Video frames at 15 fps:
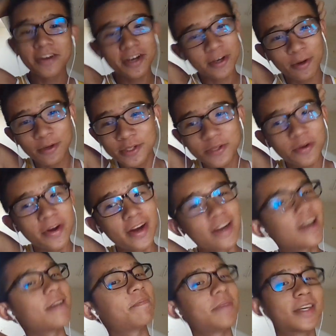ghost story at
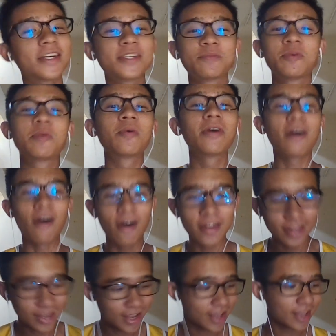night? Because we were
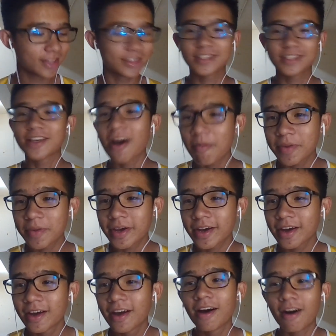on the topic
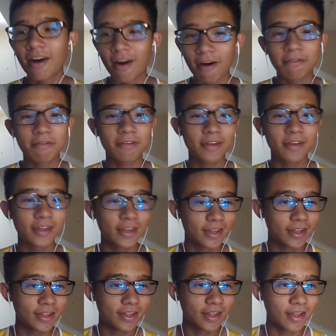of
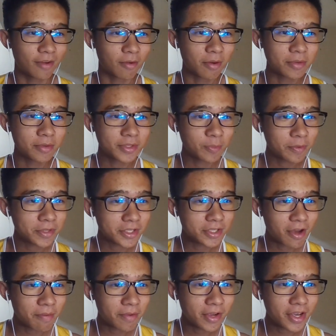what was the
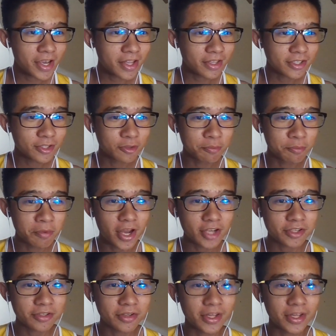topic again? Supernatural.